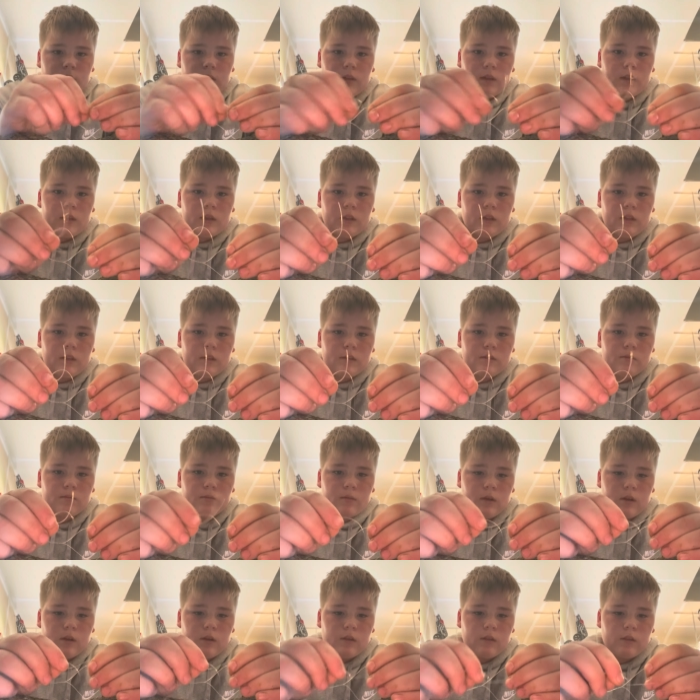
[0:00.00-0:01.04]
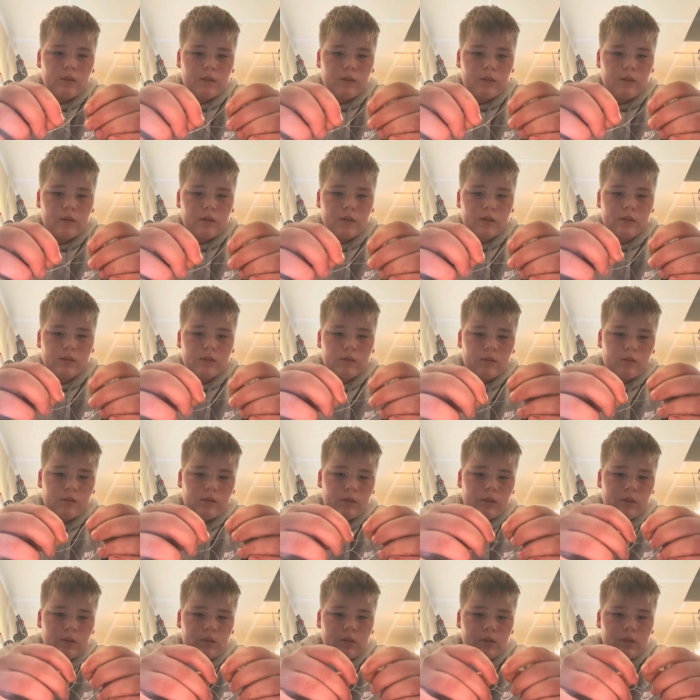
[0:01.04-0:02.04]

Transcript: the end of this, this little